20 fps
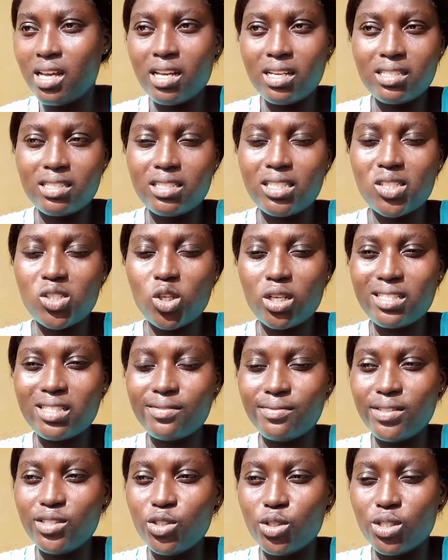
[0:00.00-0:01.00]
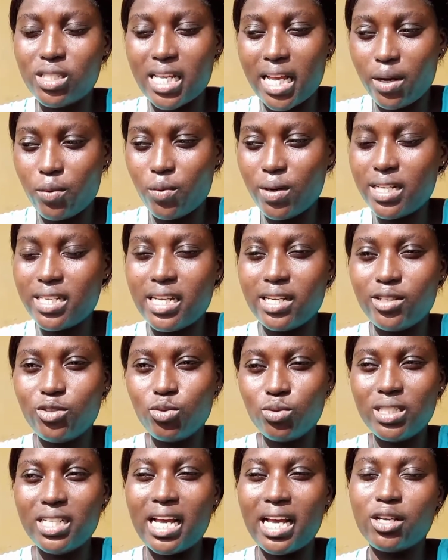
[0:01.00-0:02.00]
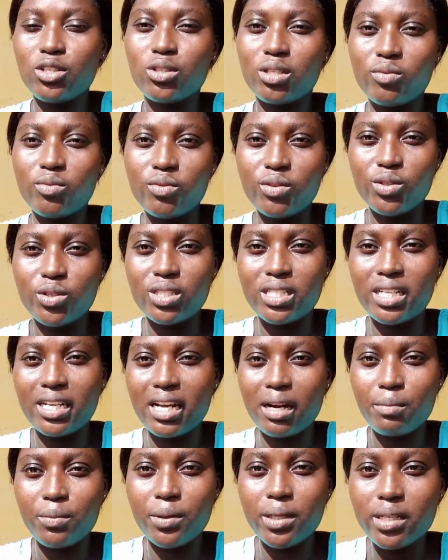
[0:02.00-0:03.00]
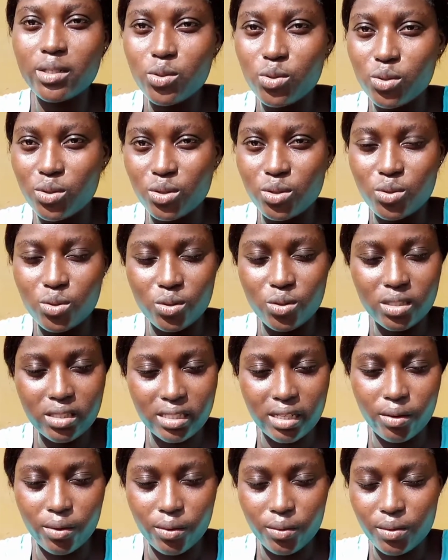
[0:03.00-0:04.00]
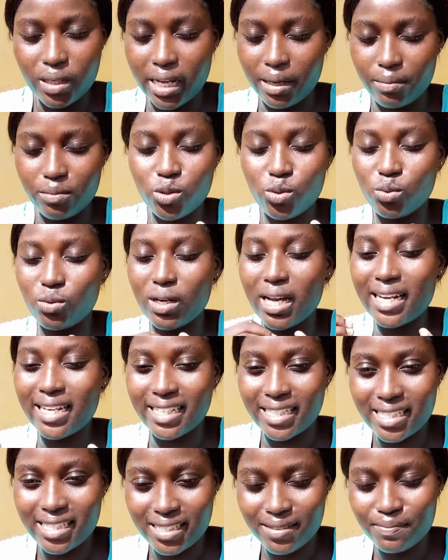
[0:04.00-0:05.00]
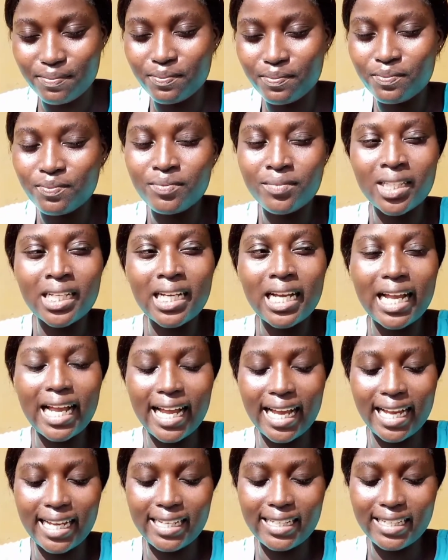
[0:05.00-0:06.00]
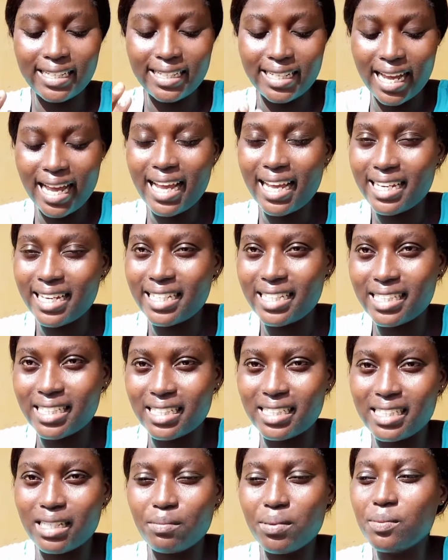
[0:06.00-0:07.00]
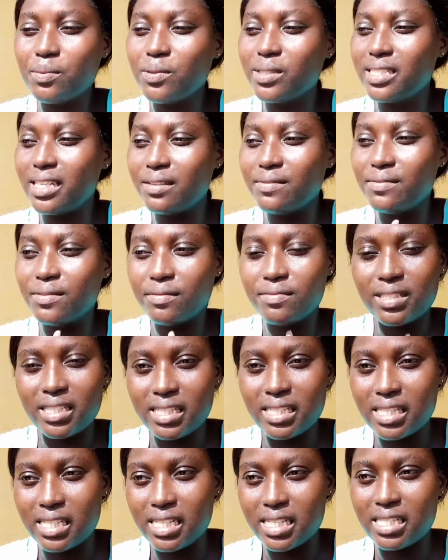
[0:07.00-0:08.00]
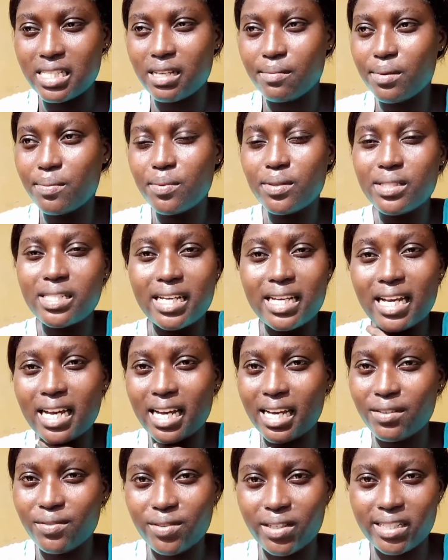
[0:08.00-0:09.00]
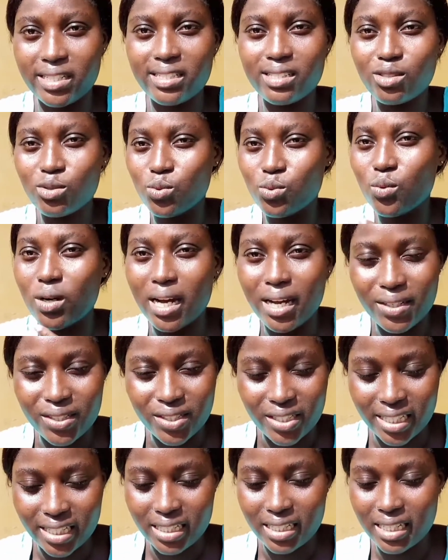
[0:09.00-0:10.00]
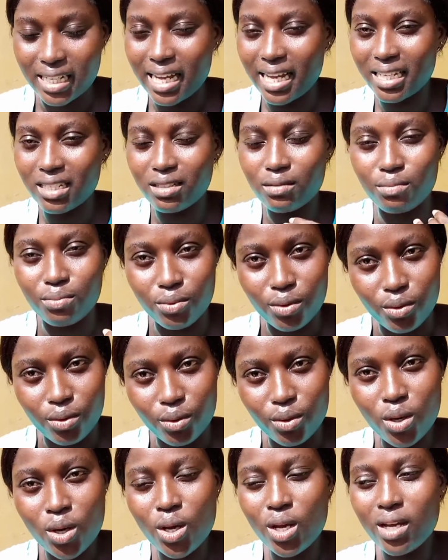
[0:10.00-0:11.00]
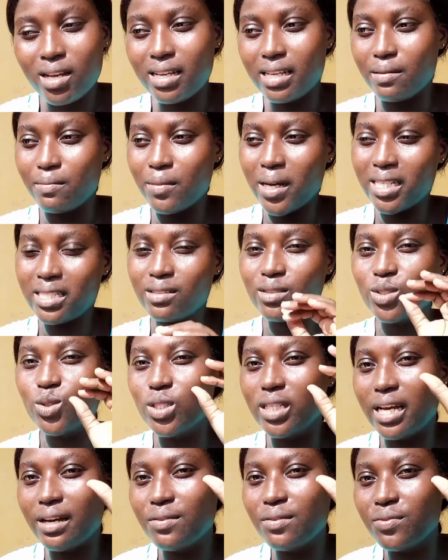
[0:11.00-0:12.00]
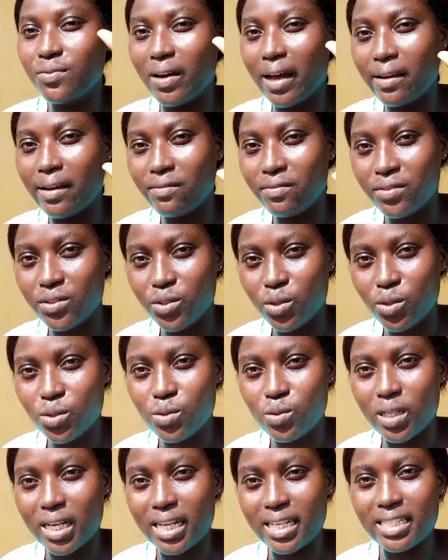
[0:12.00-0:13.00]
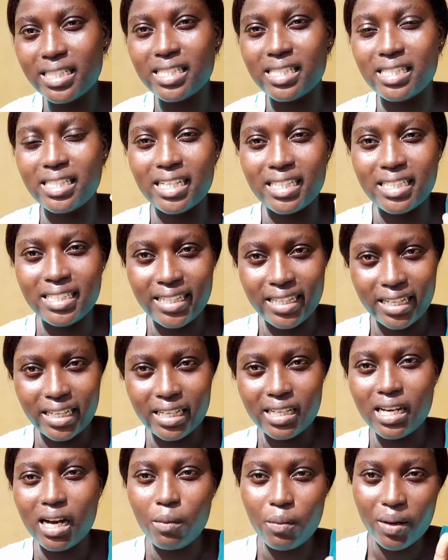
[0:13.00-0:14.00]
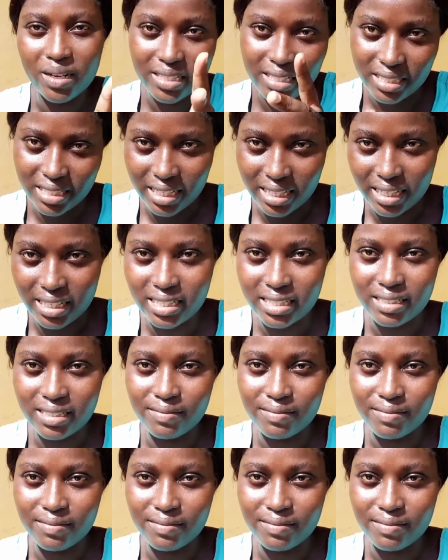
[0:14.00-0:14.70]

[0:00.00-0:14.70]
videos. Like when they do their short videos, they can bring it to you to sell to edit. And that editing, some people take 50 cedis, some people take 100, 200. Like bro, imagine you get 5 videos to edit in a day. How much is that?